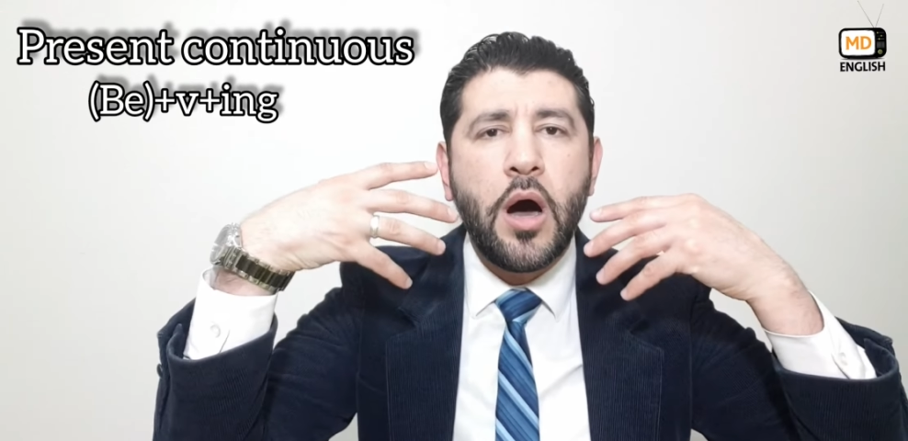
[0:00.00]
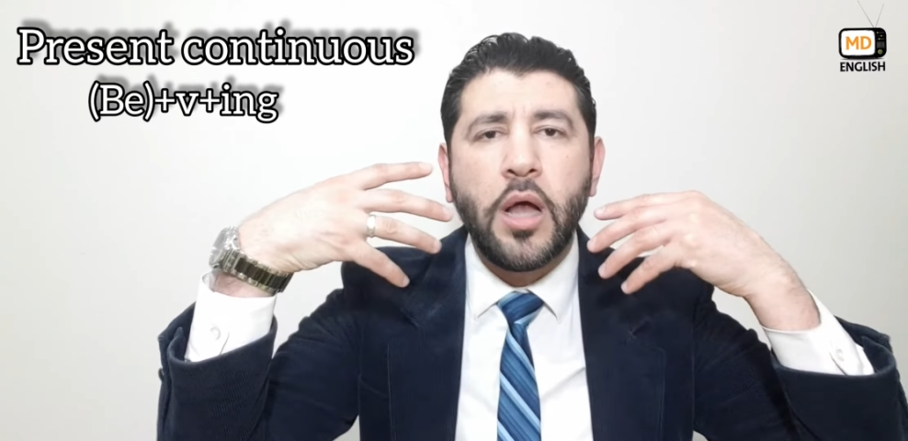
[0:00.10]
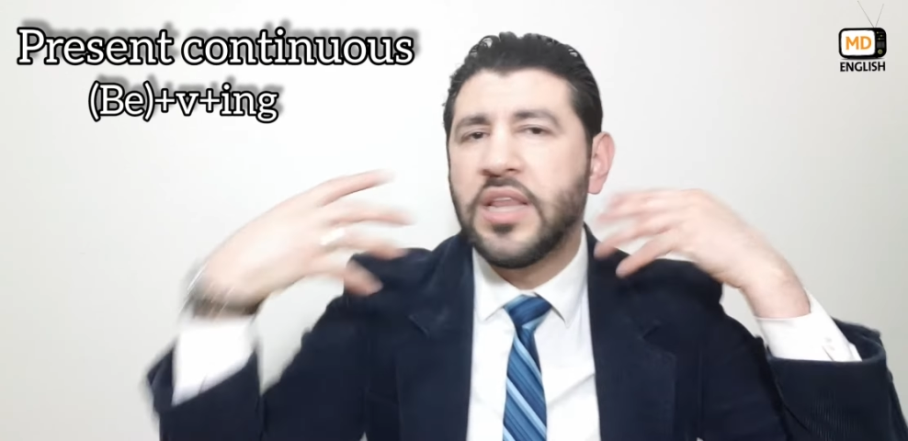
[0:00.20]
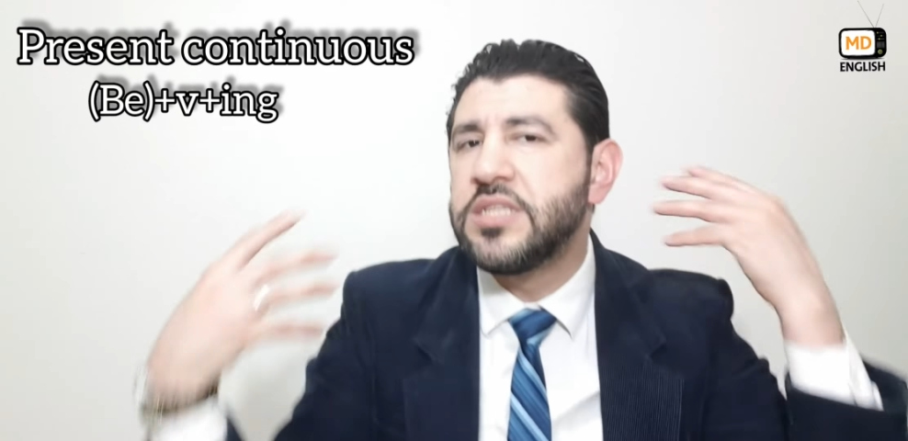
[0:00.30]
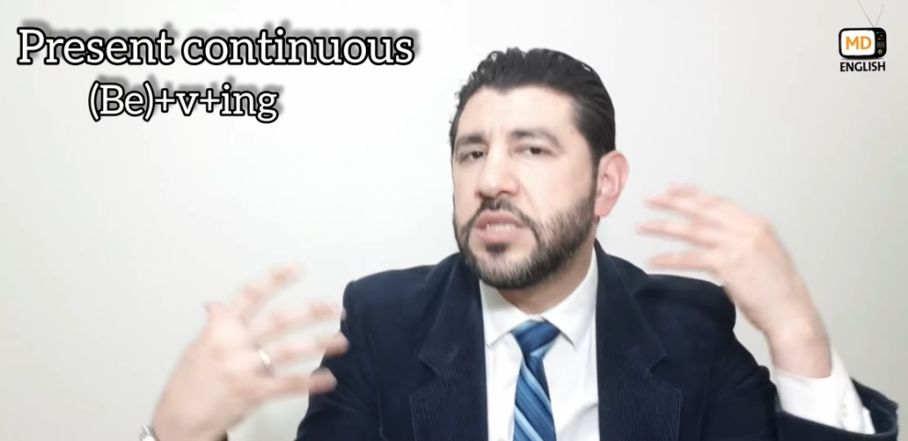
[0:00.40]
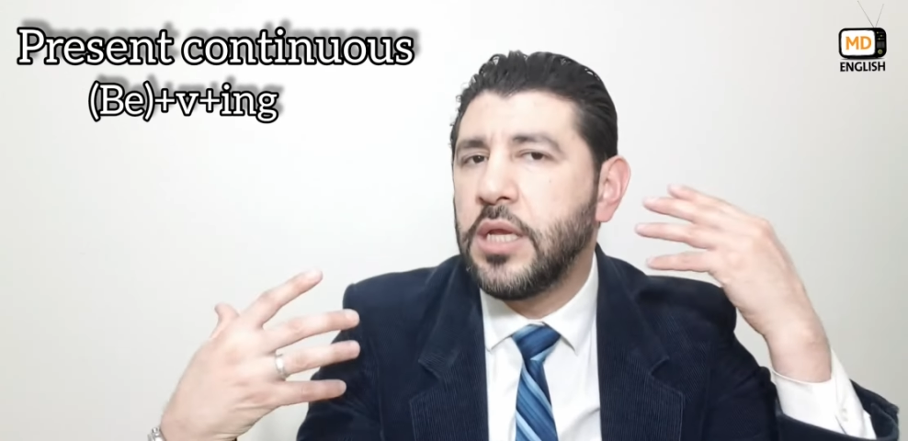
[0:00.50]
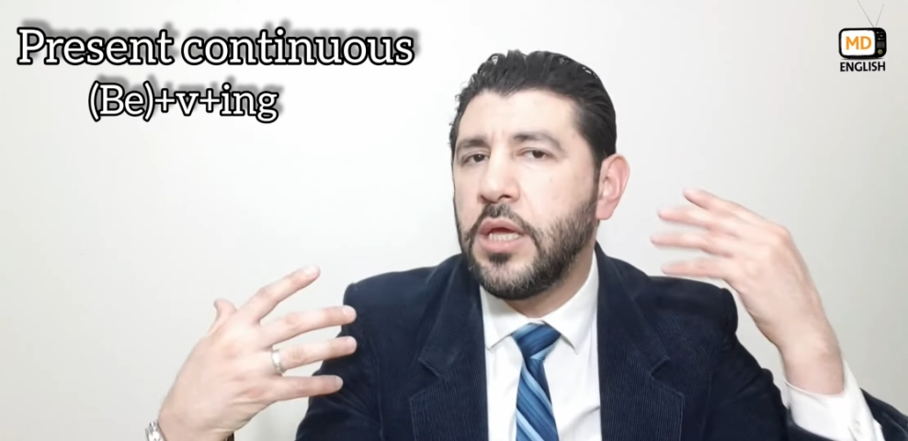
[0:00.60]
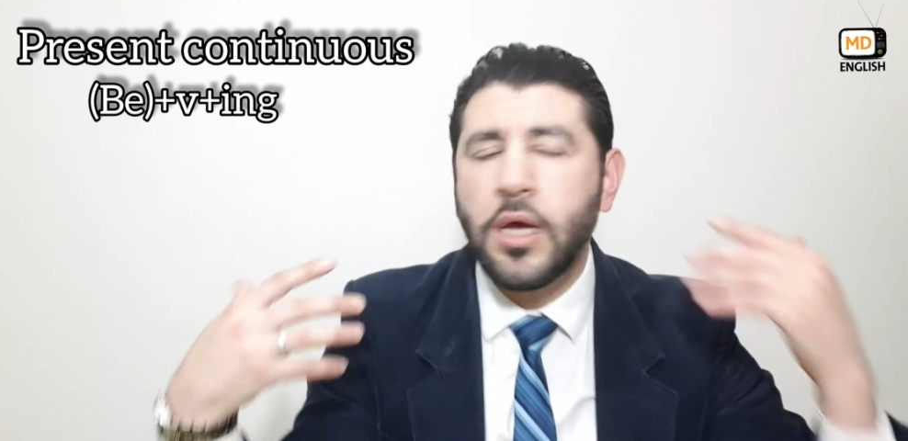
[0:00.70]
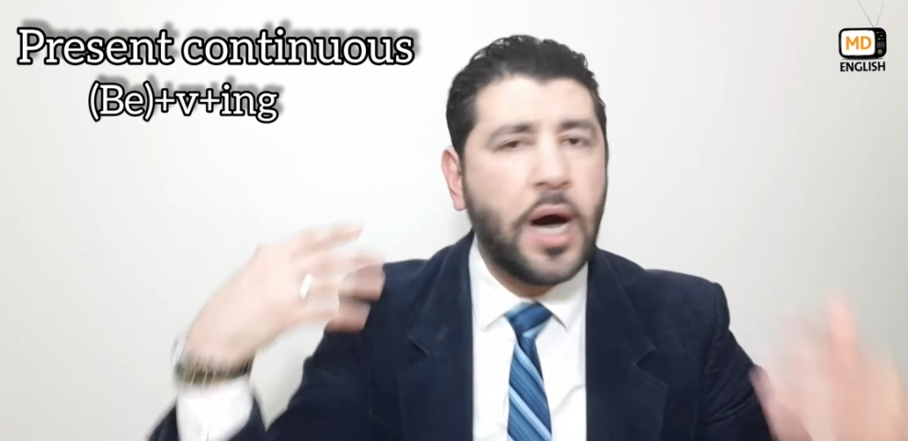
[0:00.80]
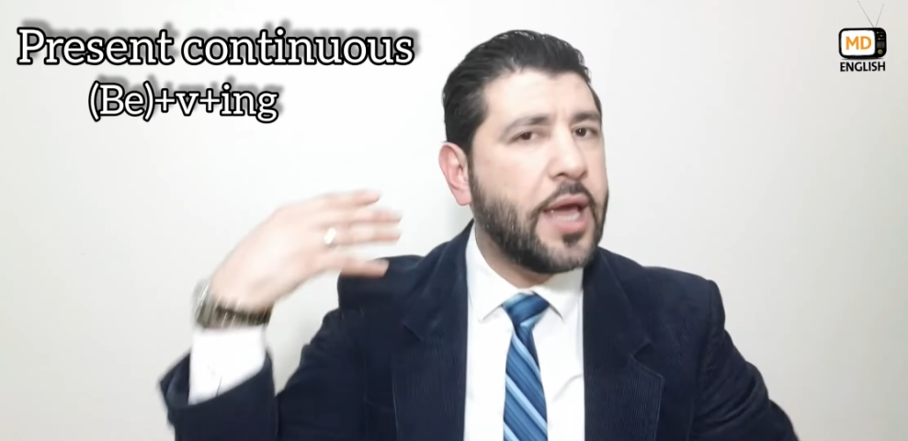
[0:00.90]

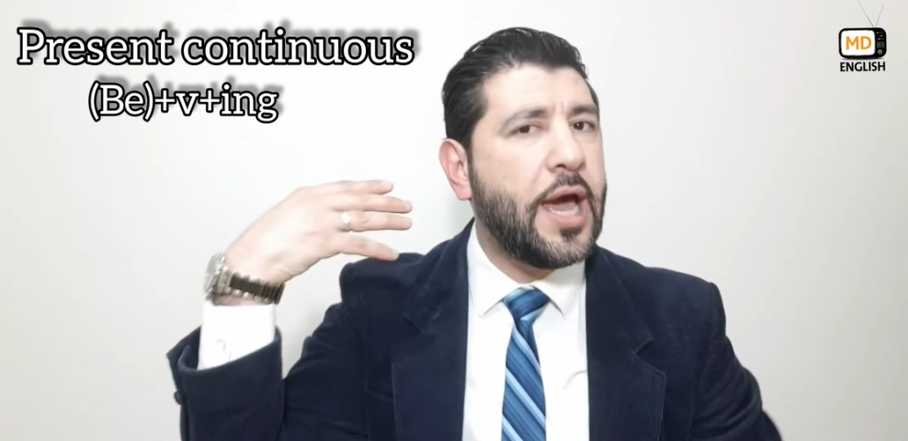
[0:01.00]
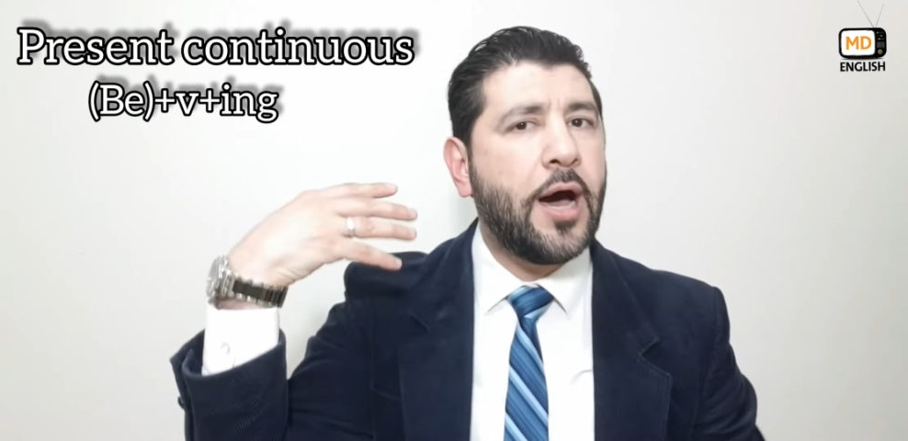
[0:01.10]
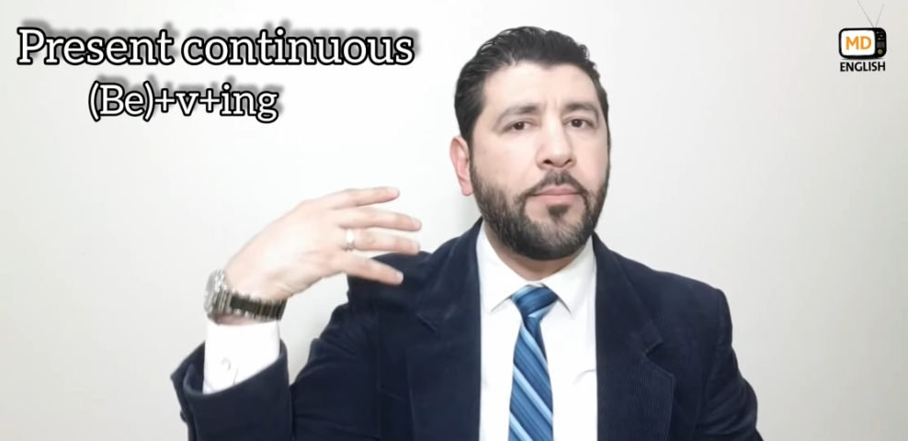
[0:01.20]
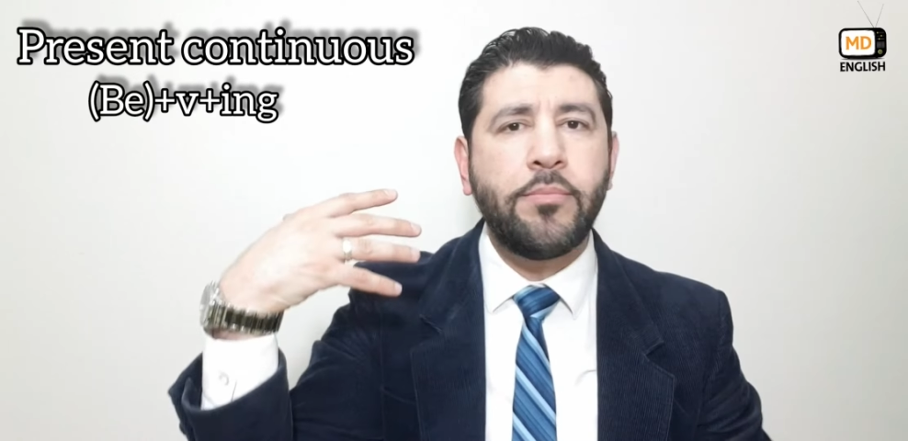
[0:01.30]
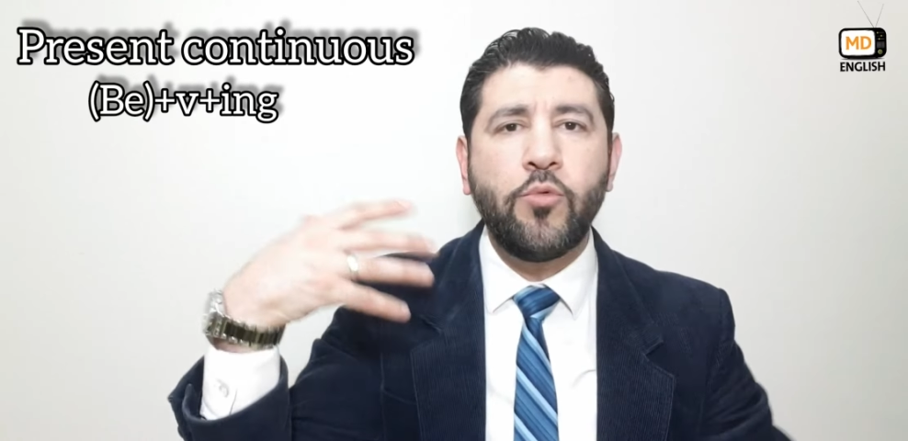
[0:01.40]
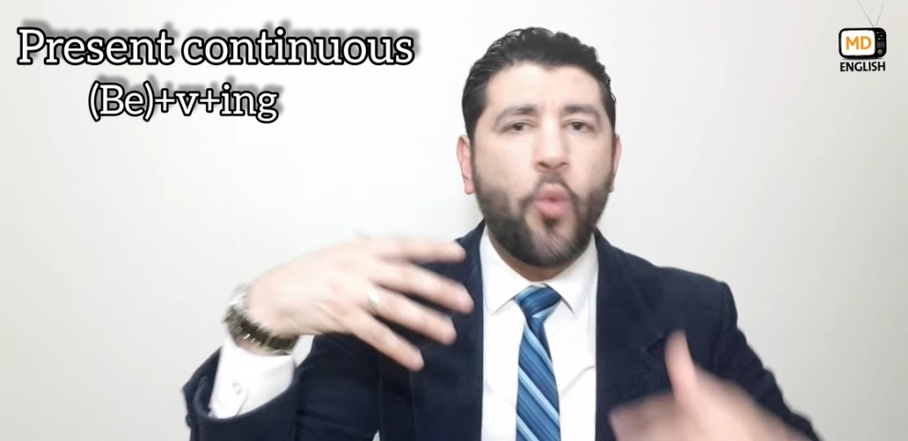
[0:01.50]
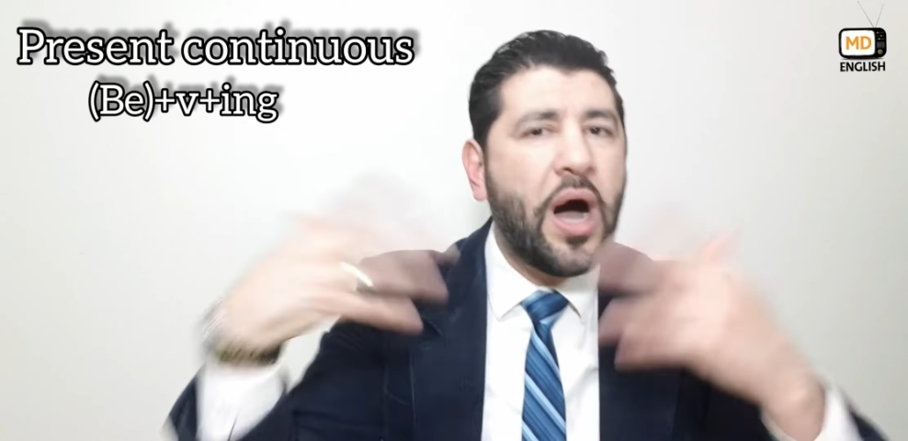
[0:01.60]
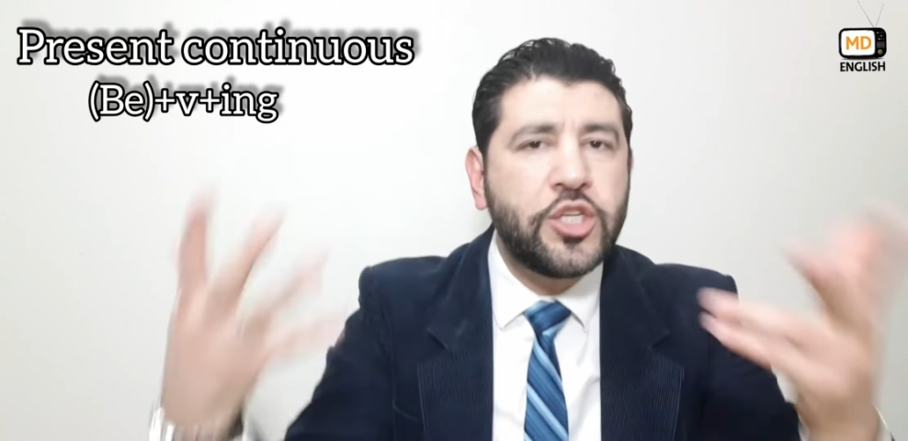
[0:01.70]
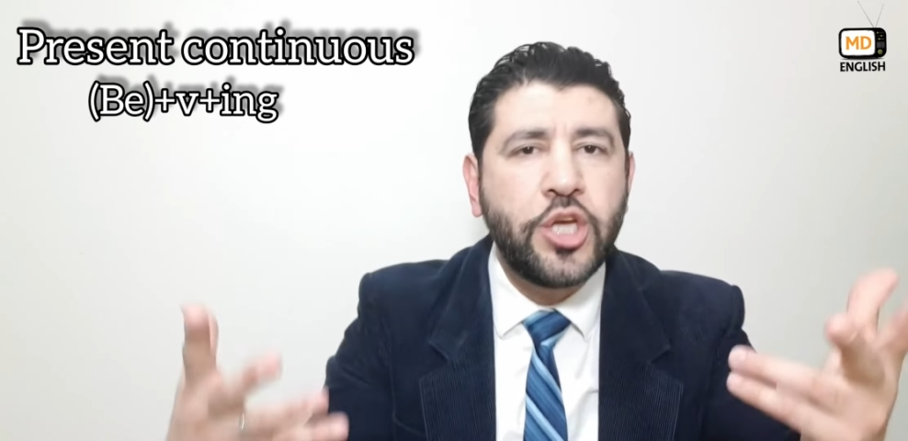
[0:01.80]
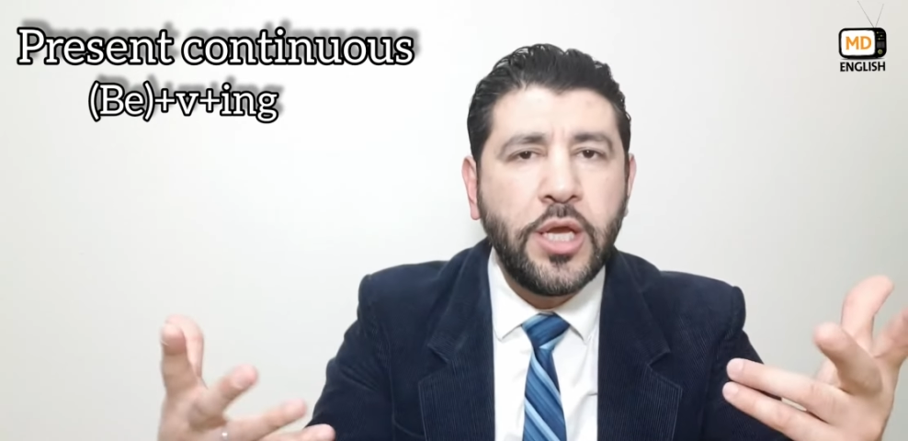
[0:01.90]
listening, I am
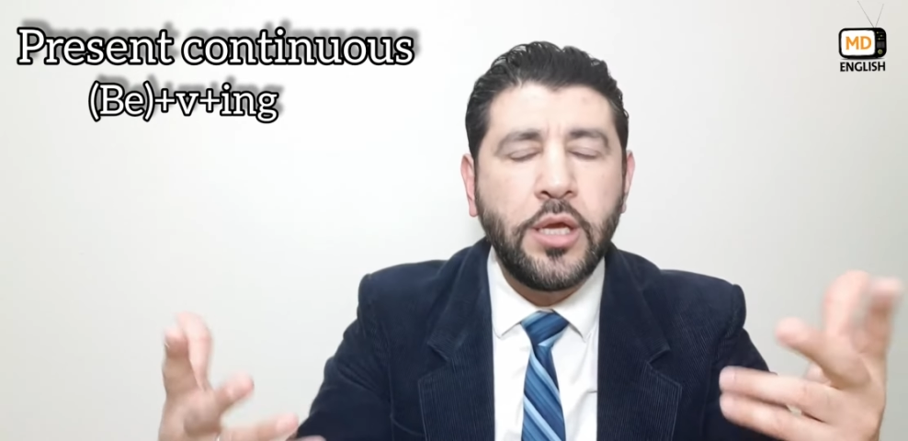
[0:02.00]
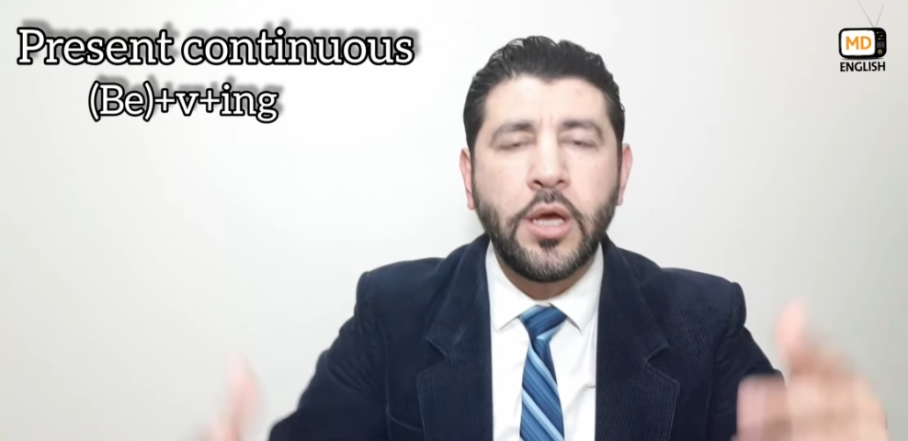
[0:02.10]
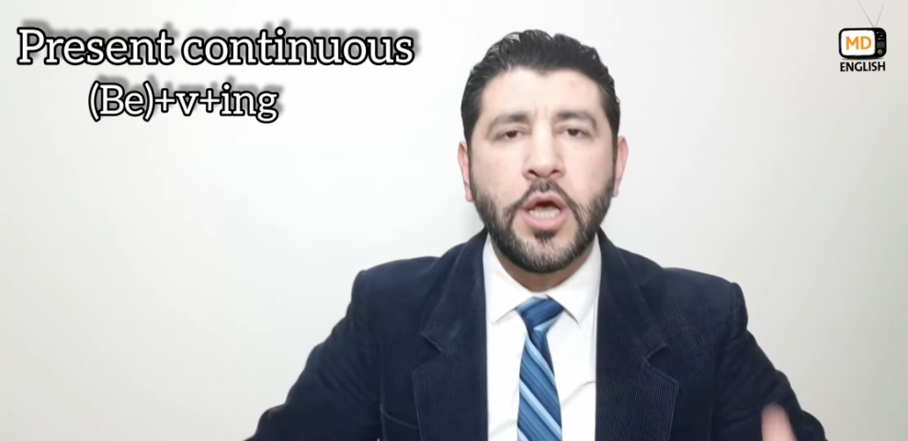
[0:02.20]
watching.